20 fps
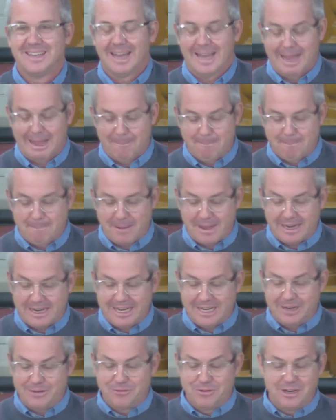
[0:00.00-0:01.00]
Uh,
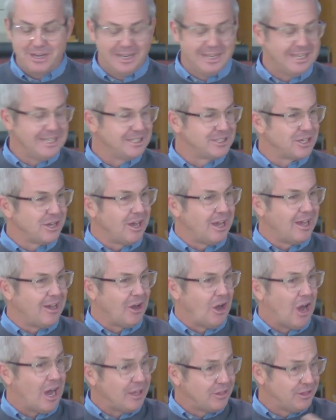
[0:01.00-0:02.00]
but it really is, a,
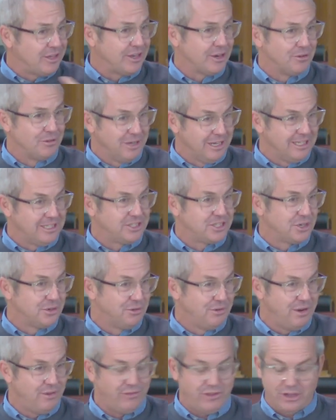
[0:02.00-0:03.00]
I think, a really
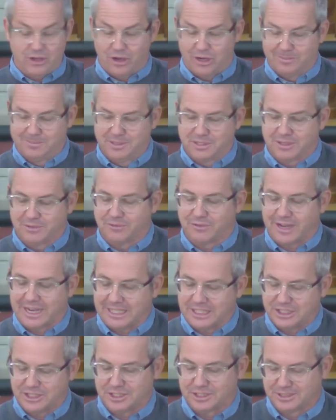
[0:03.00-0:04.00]
terrific
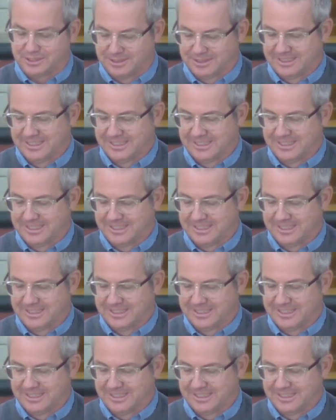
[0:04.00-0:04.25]
observation